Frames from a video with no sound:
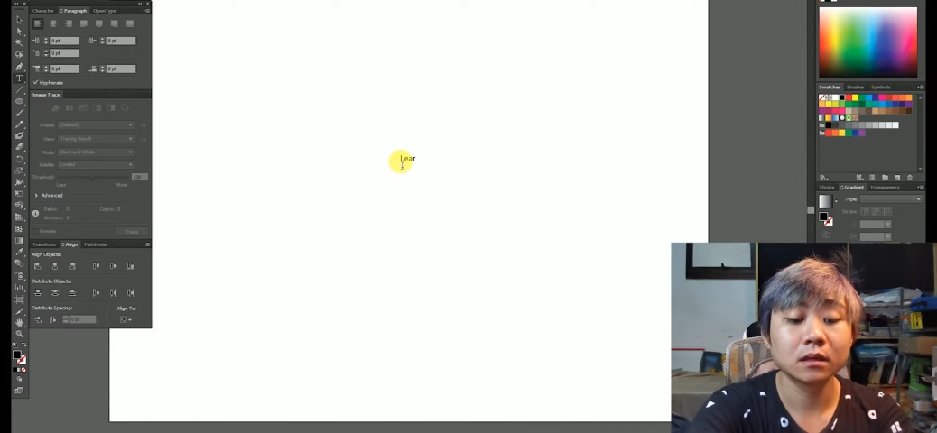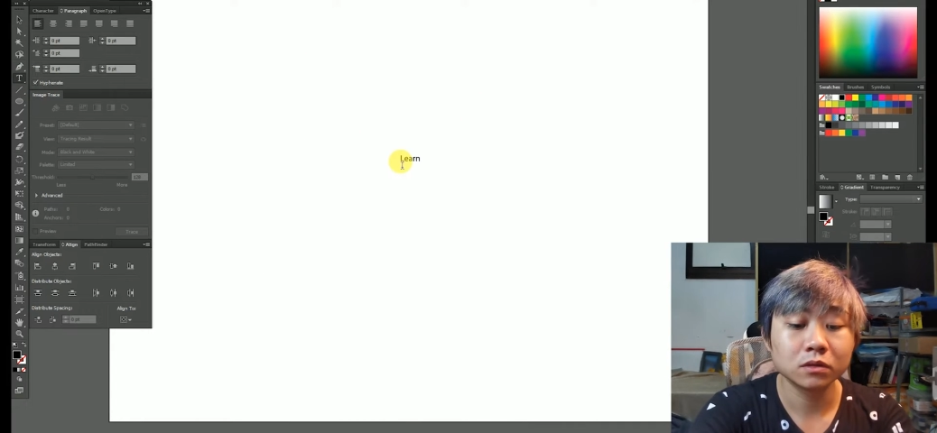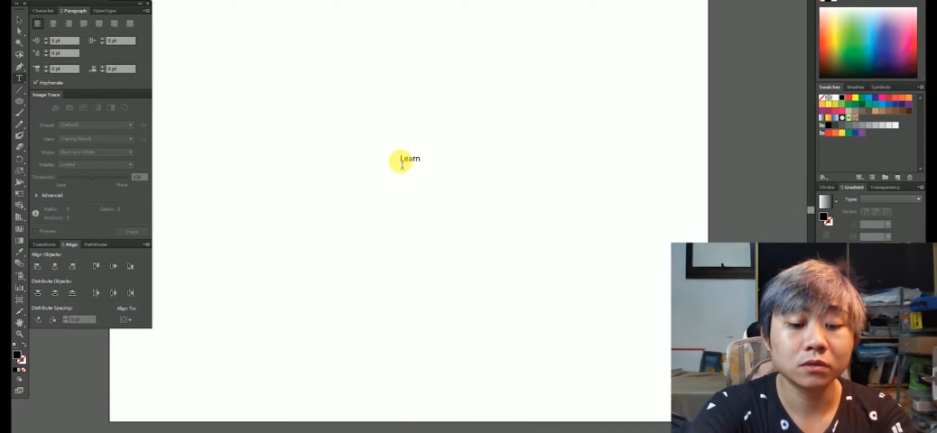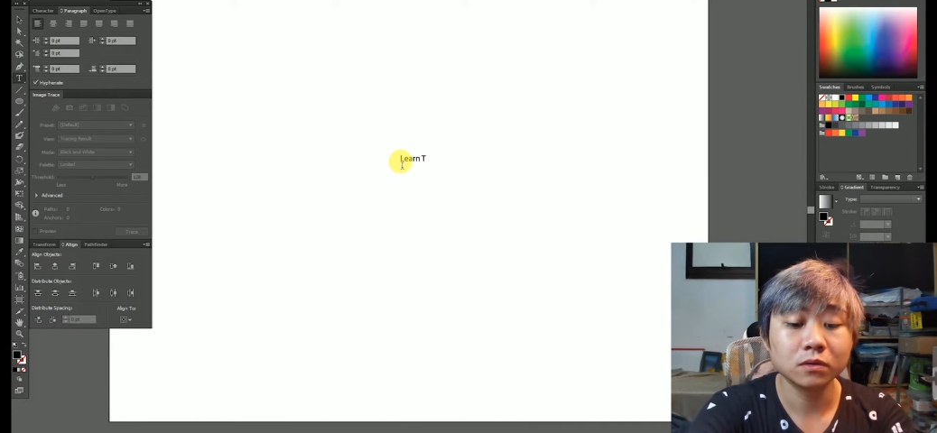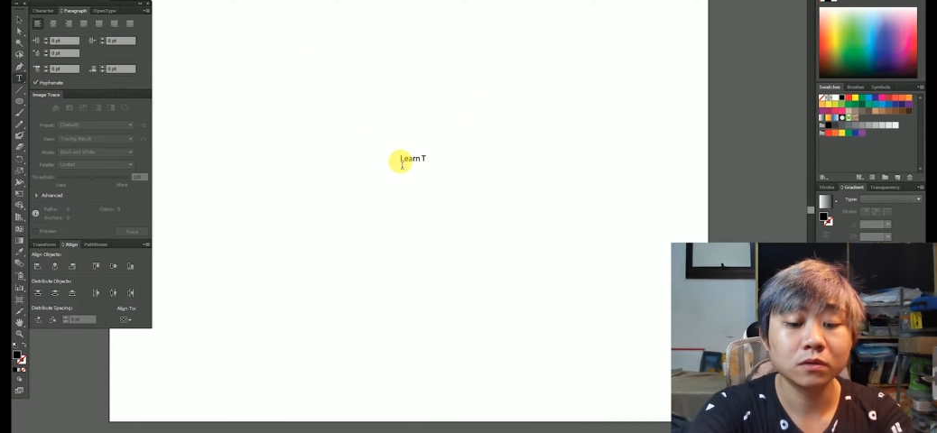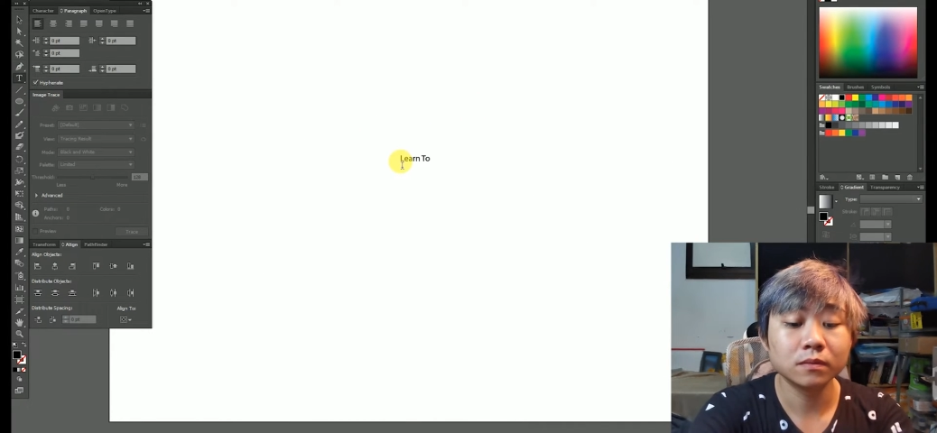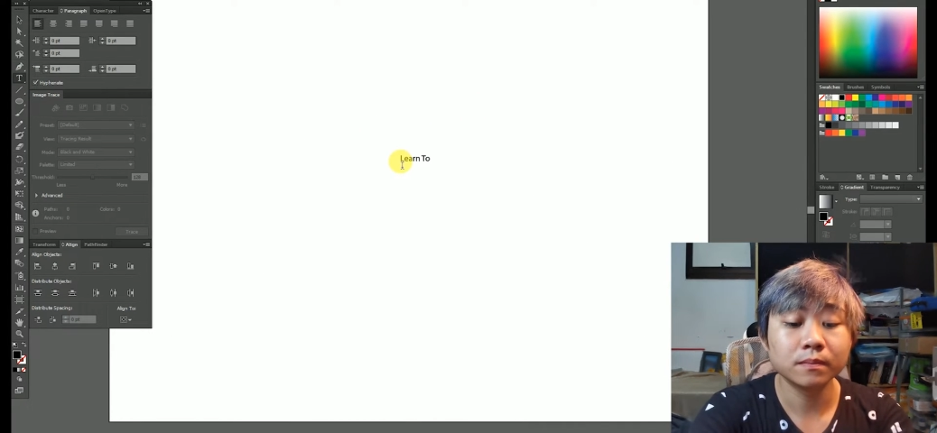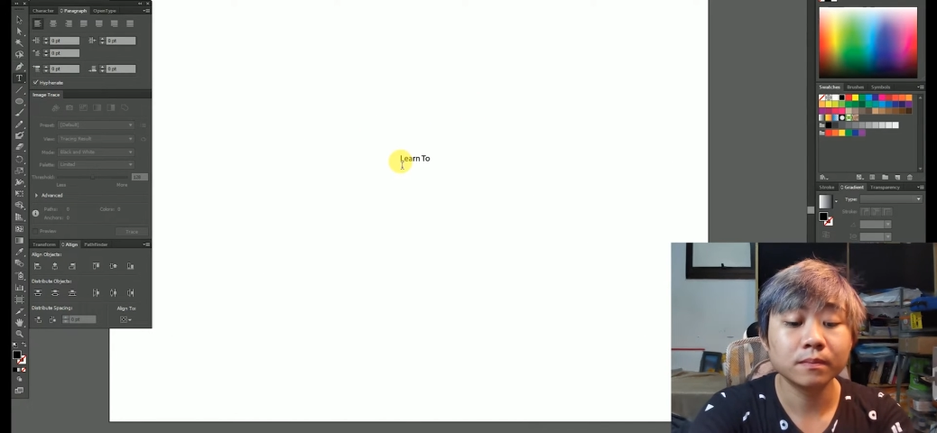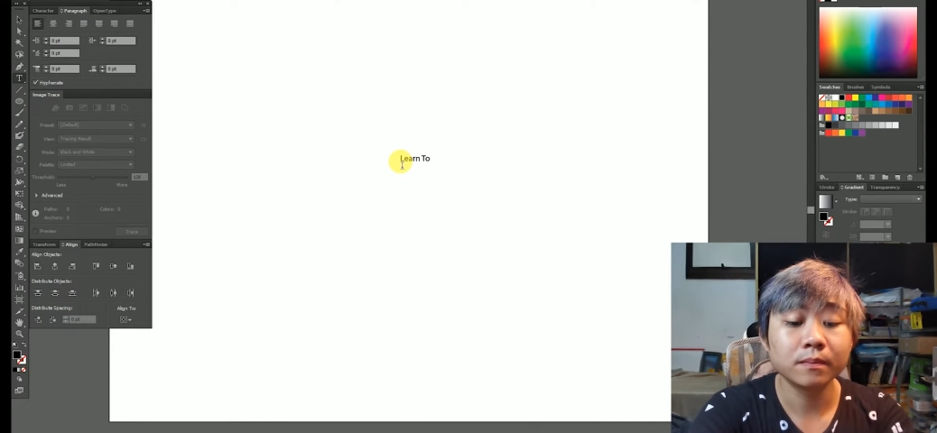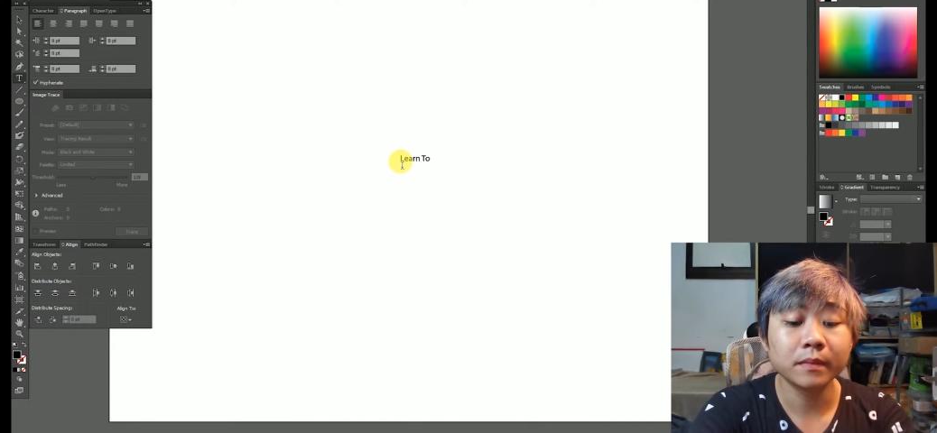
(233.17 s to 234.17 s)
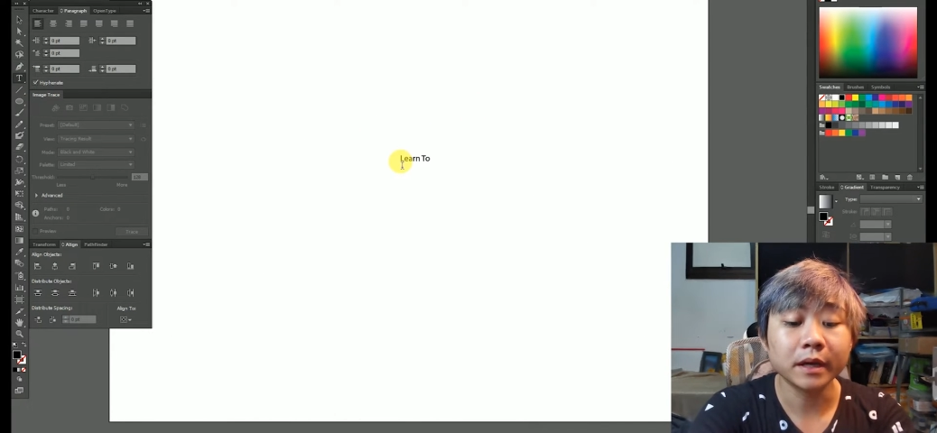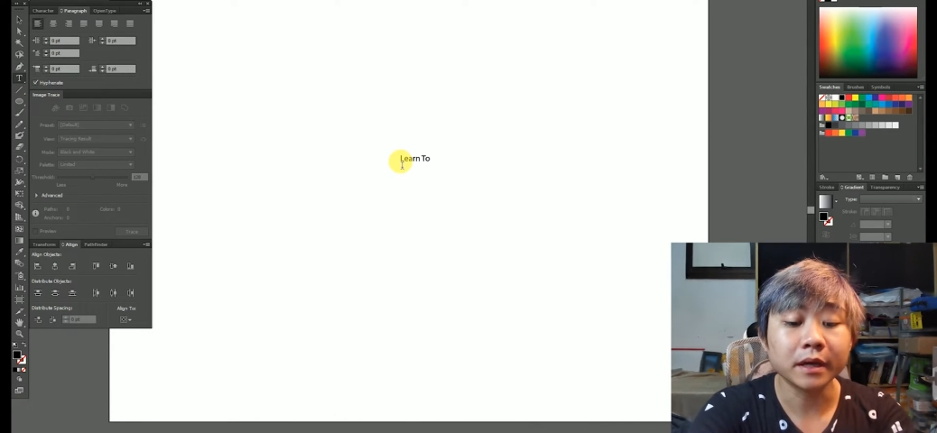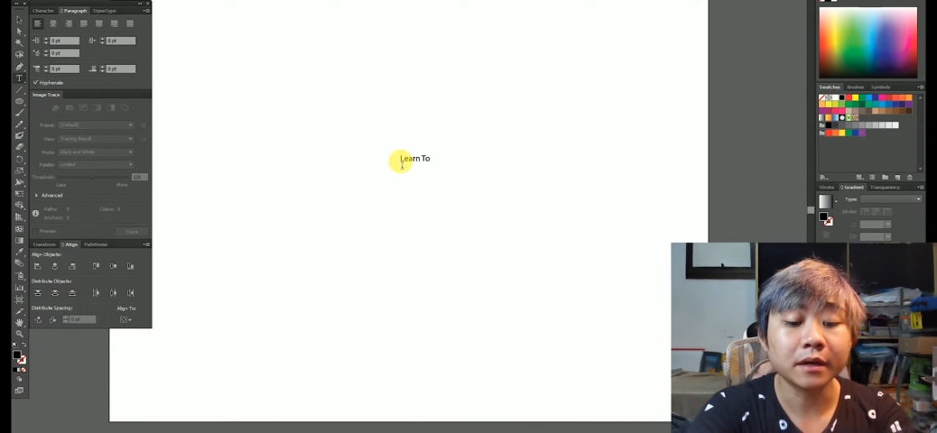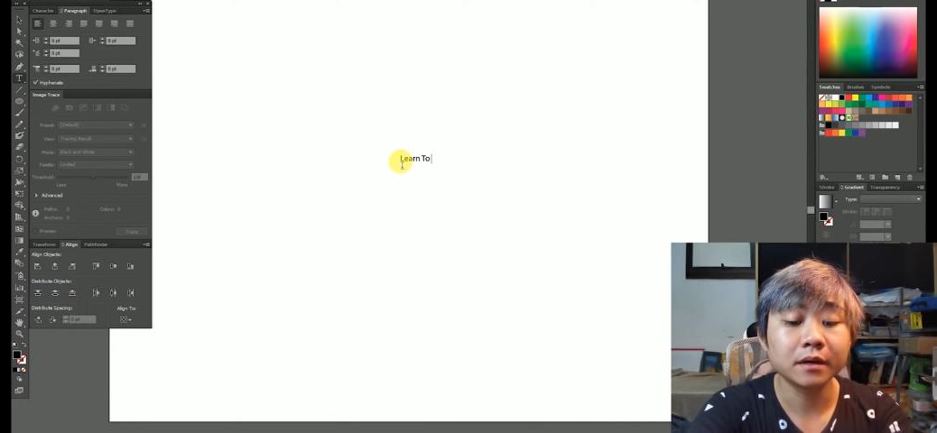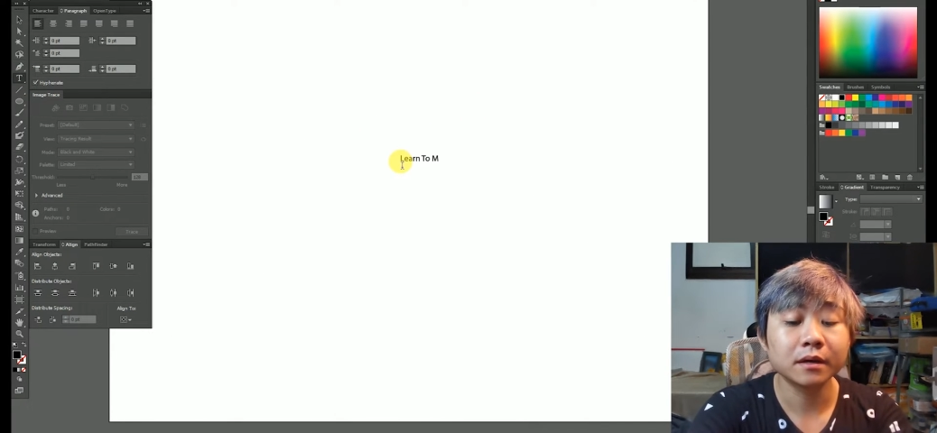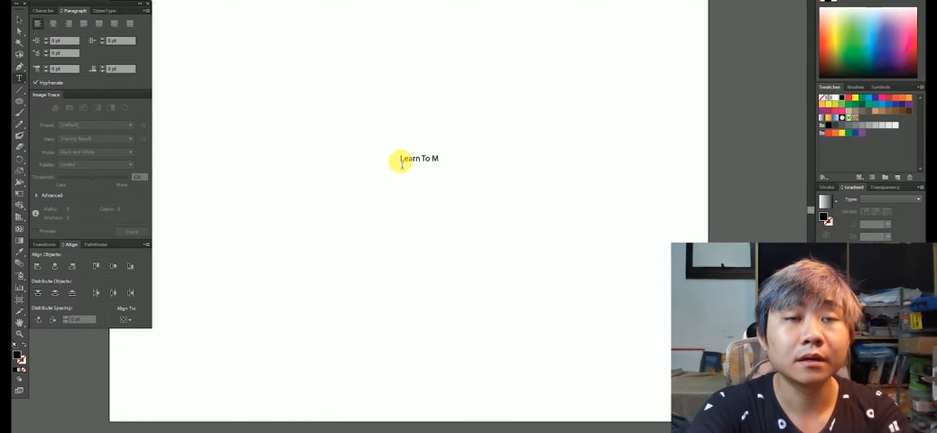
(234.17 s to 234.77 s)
to make.